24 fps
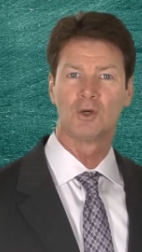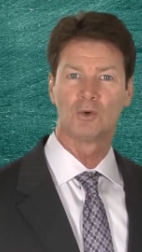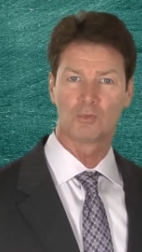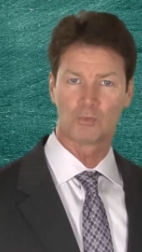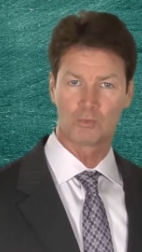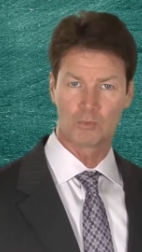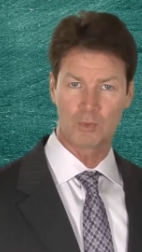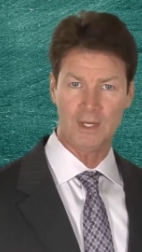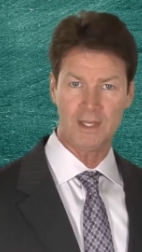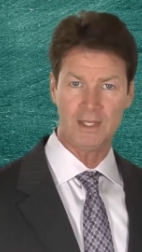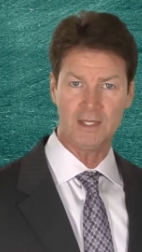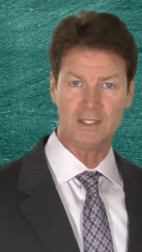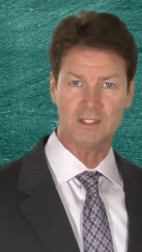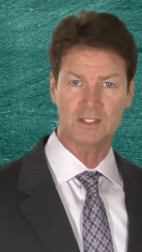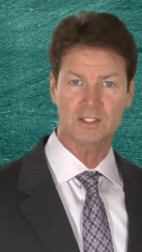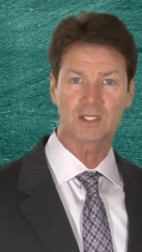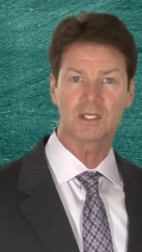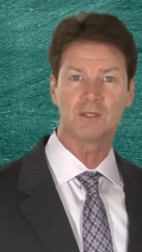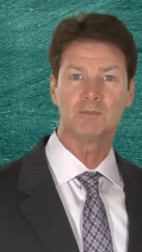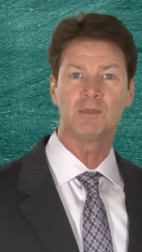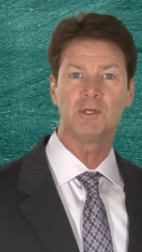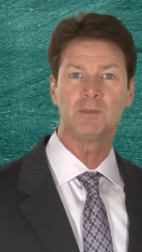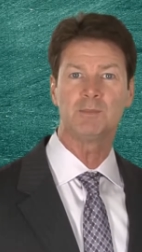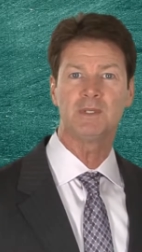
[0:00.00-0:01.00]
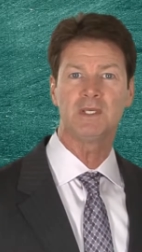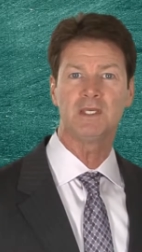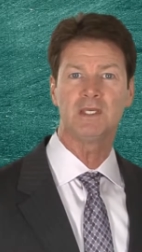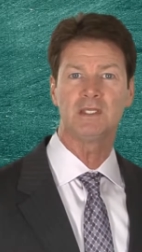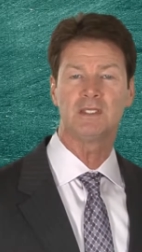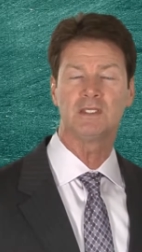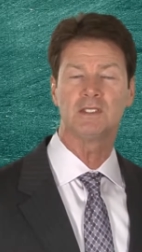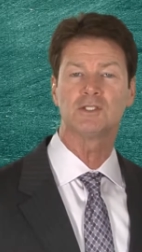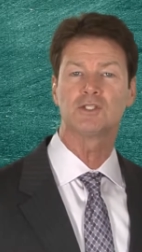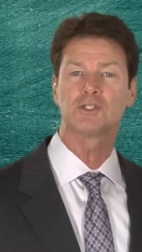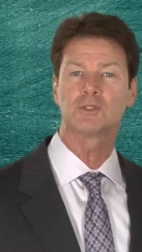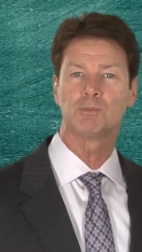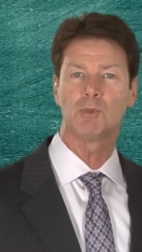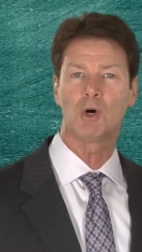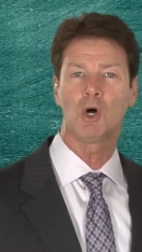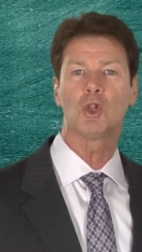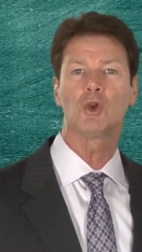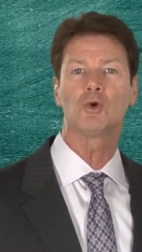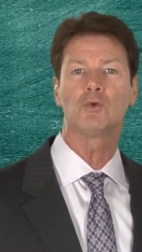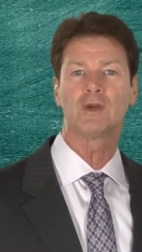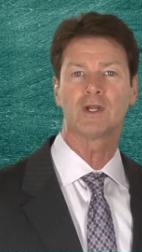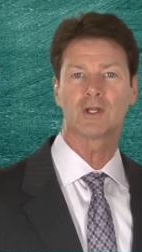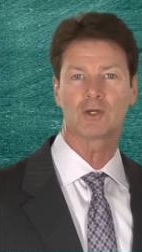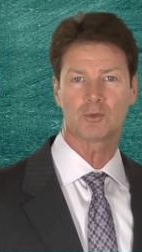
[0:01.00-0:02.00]
Rates can be pinned in
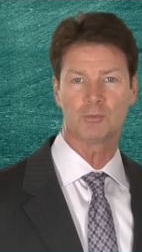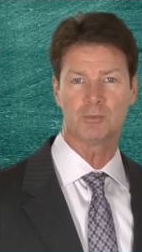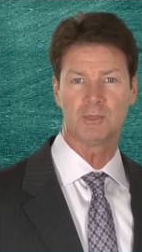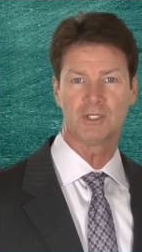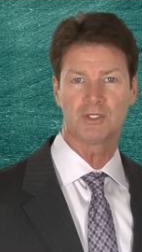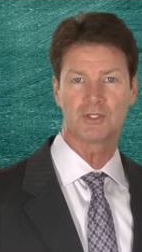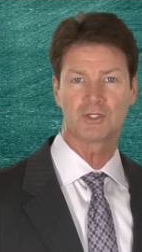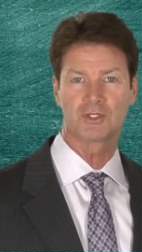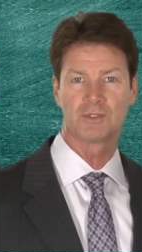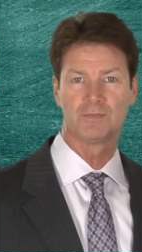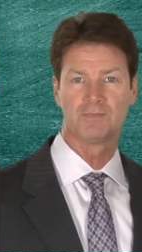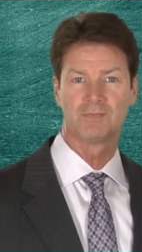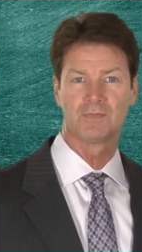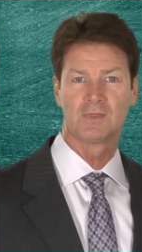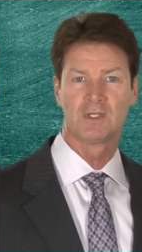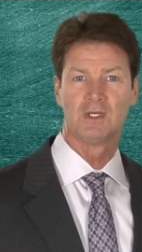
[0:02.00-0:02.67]
smaller increments.